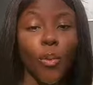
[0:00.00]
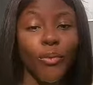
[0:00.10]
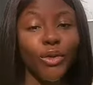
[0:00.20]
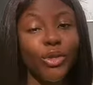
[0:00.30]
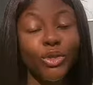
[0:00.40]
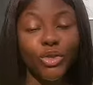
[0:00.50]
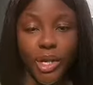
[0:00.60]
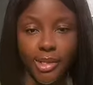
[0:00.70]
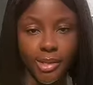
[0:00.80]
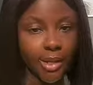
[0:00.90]
hopefully you
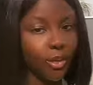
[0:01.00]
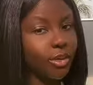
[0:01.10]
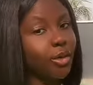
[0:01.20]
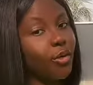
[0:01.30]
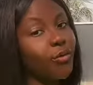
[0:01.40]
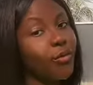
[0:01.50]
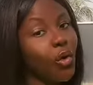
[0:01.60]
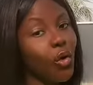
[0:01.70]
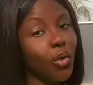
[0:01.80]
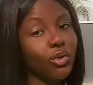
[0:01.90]
try this out and of
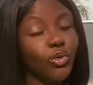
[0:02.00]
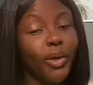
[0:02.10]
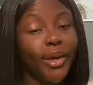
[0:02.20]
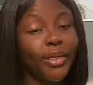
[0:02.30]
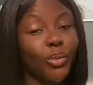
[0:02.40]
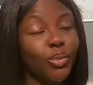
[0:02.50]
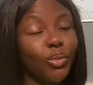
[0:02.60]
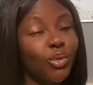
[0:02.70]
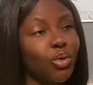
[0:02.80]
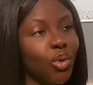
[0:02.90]
course you get the
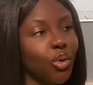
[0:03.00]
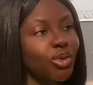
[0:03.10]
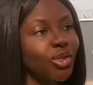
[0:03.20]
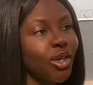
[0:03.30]
result